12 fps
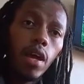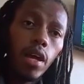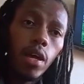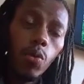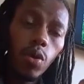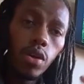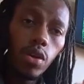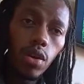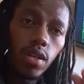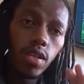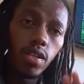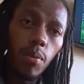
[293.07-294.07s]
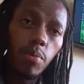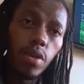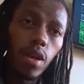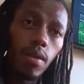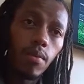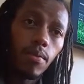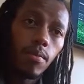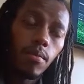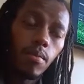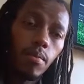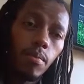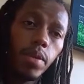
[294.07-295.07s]
He would not disappear
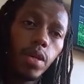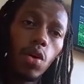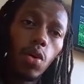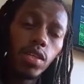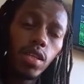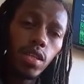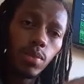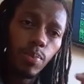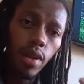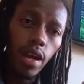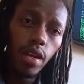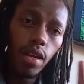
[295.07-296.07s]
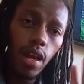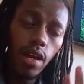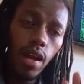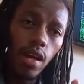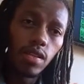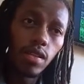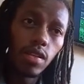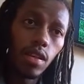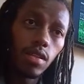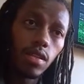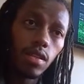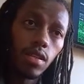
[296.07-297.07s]
because he is planning an accident